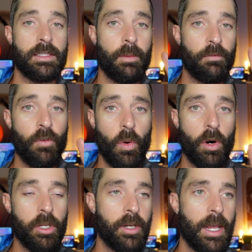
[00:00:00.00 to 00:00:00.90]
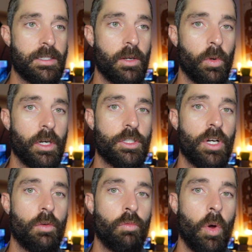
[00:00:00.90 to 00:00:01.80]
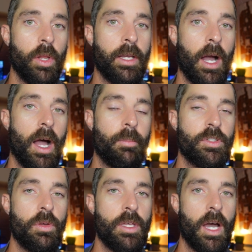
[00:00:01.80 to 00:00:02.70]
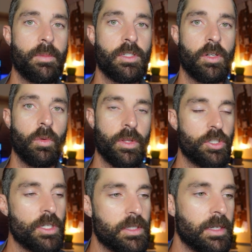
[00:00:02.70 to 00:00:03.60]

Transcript: step four, you guessed it, we're gonna start rolling up to the obstacle with just